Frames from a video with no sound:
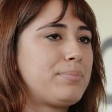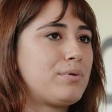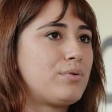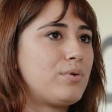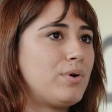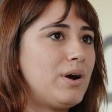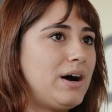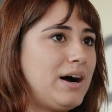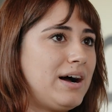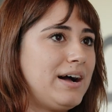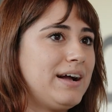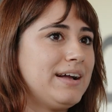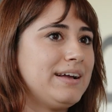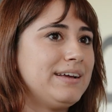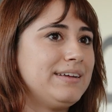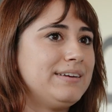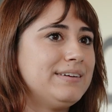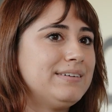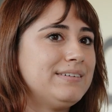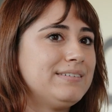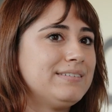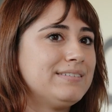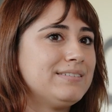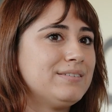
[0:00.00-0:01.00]
pride,
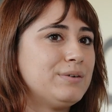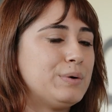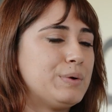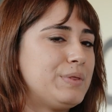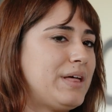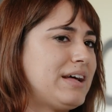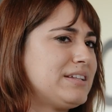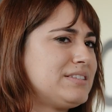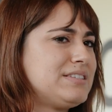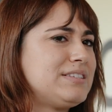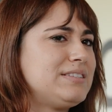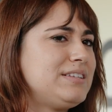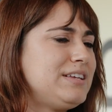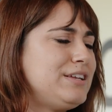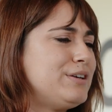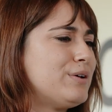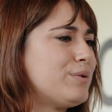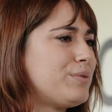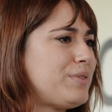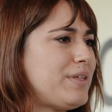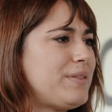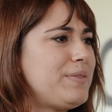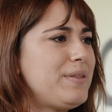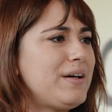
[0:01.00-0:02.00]
or that's,
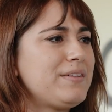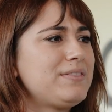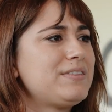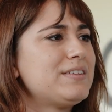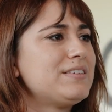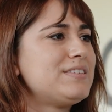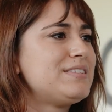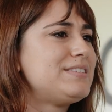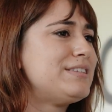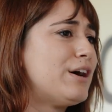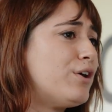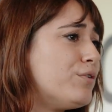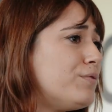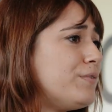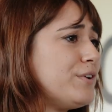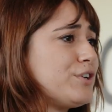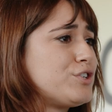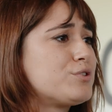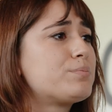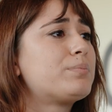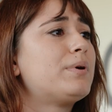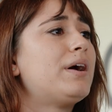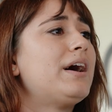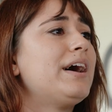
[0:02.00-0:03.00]
not the
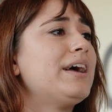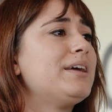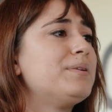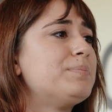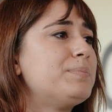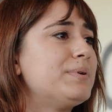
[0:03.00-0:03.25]
selfish pride,